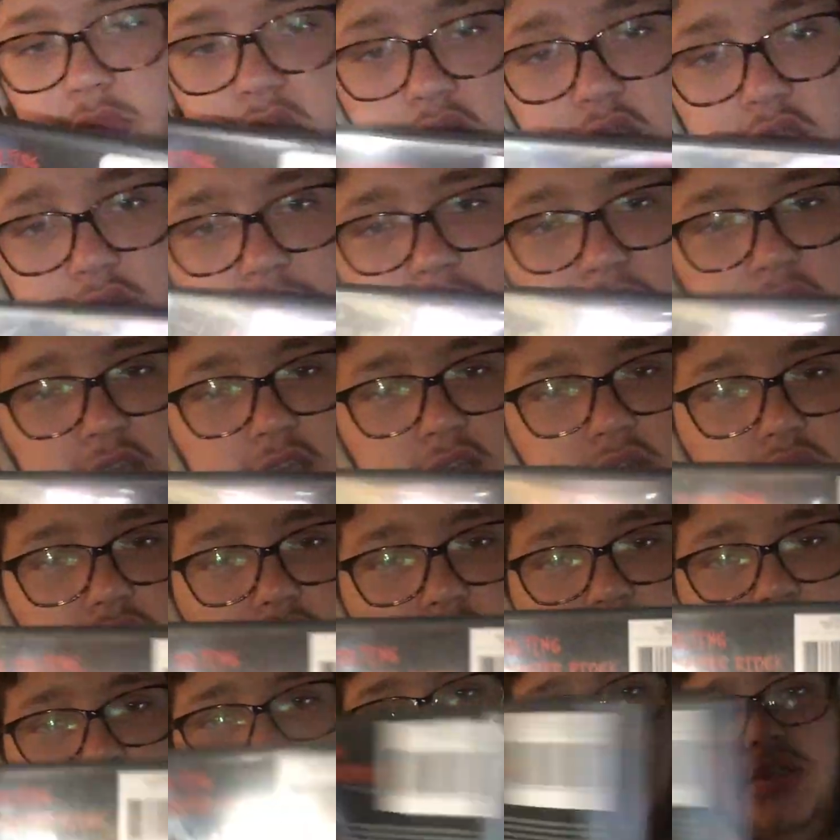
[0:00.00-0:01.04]
And if you guys
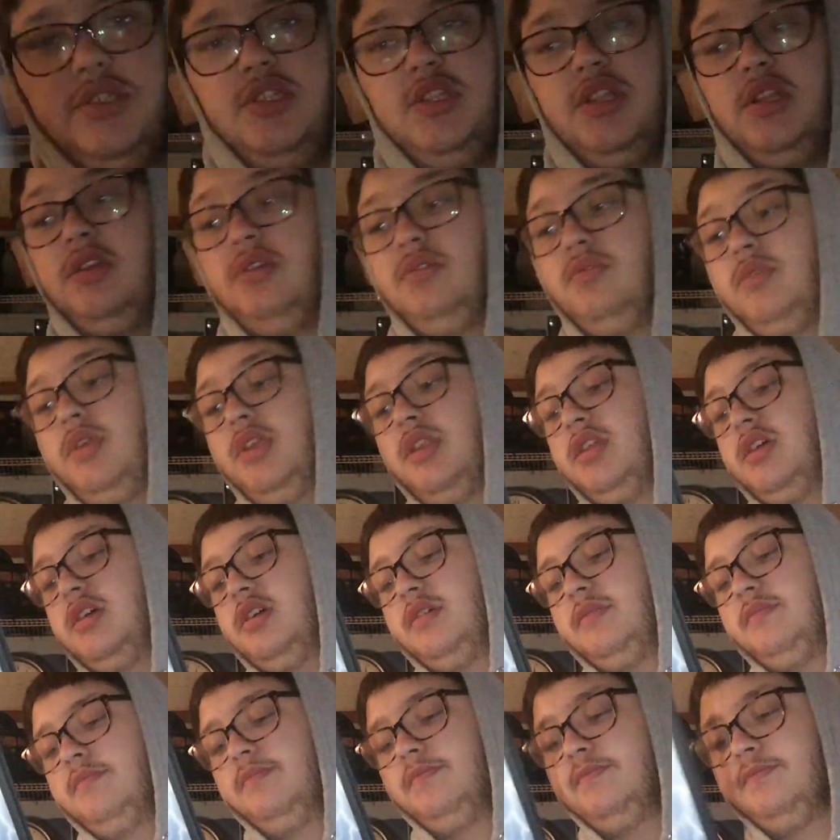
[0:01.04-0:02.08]
want to pause around